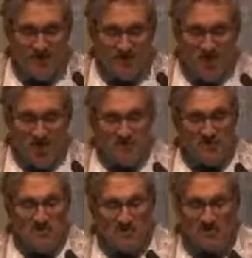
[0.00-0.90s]
Was it
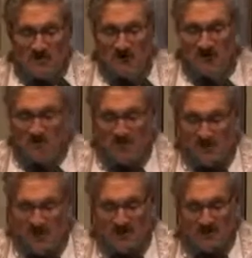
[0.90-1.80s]
because God
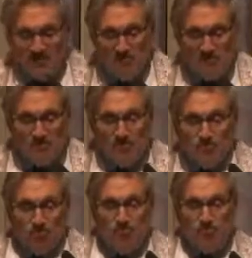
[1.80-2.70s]
wanted the people to
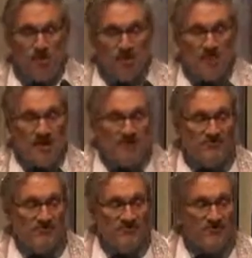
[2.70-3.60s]
protest
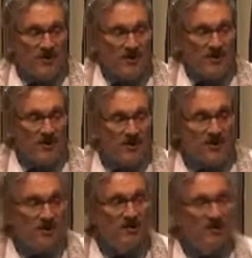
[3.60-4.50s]
the taking
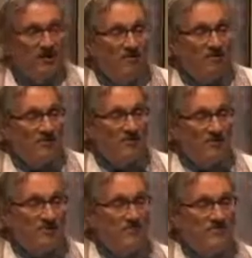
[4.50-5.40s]
of their leader?